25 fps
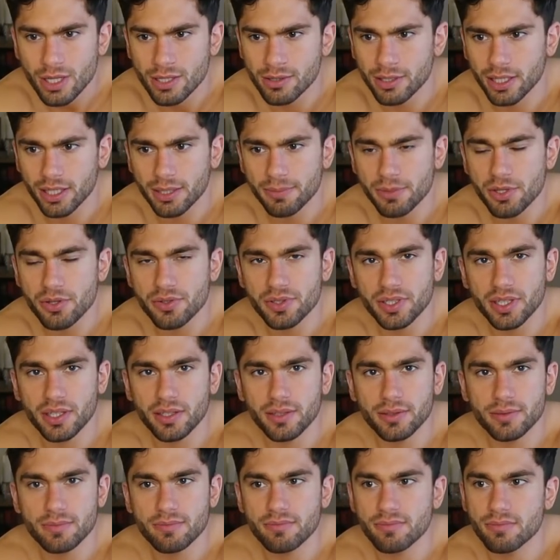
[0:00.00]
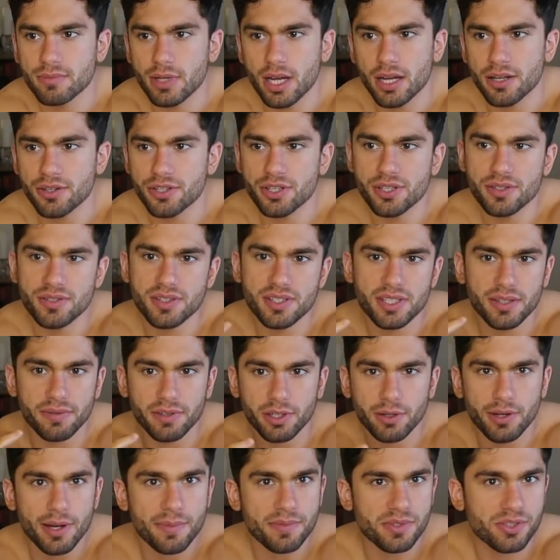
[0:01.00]
Like I'm using
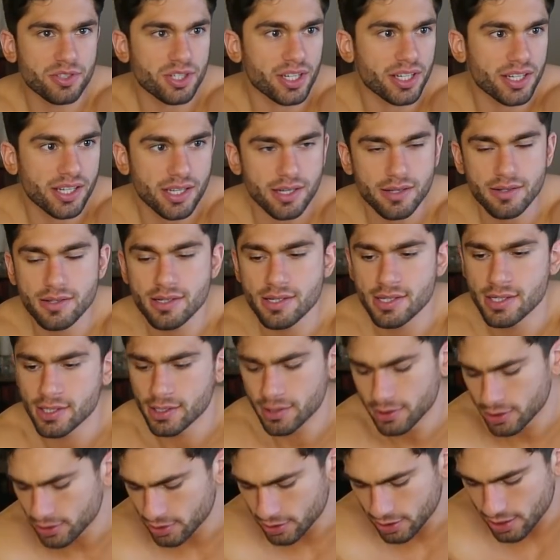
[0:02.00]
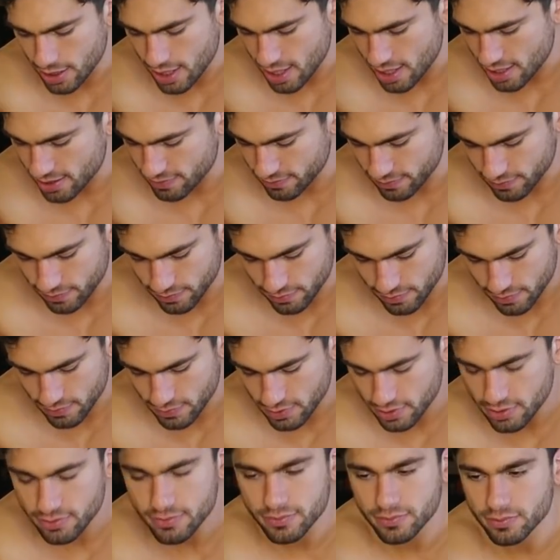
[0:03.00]
170 grams of chicken, I
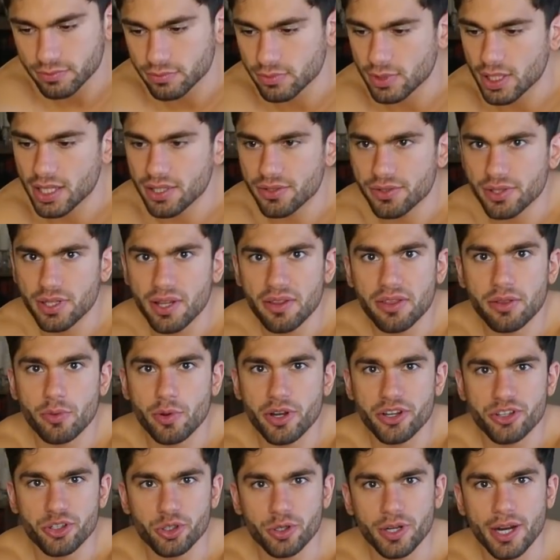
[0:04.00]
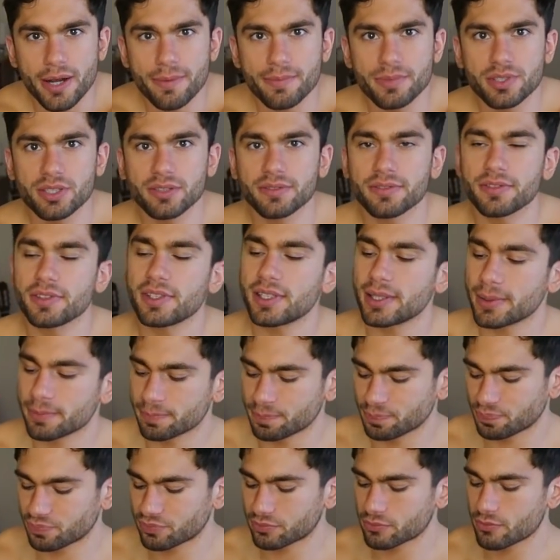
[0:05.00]
use like 300 grams of
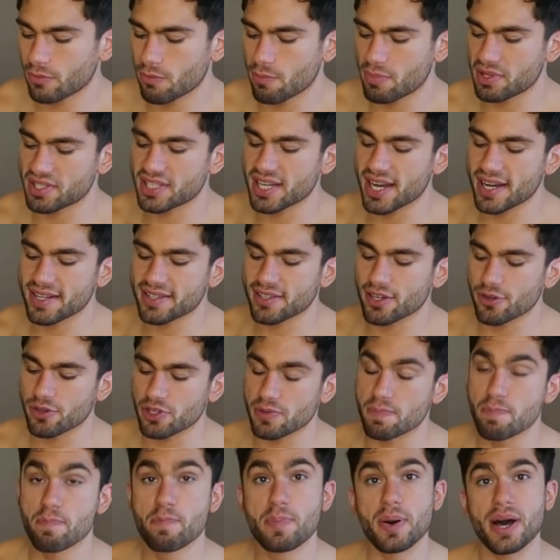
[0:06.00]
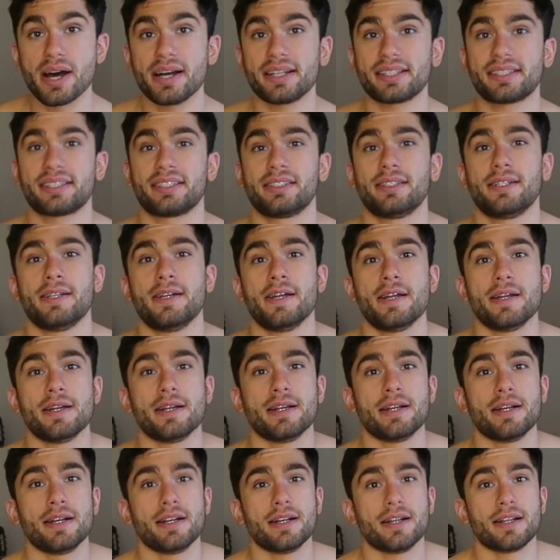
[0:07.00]
potatoes. But
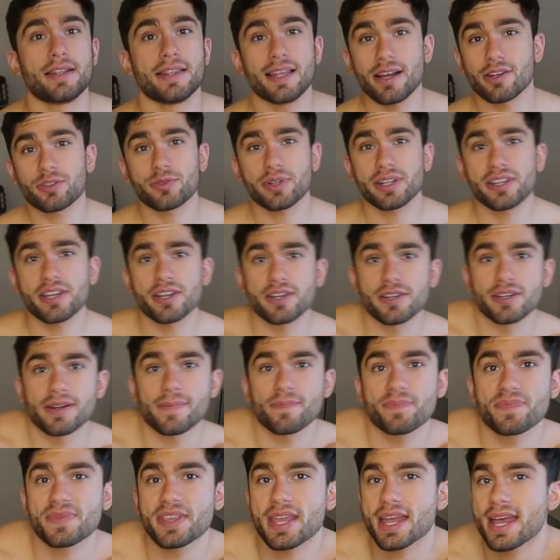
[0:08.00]
that was really good.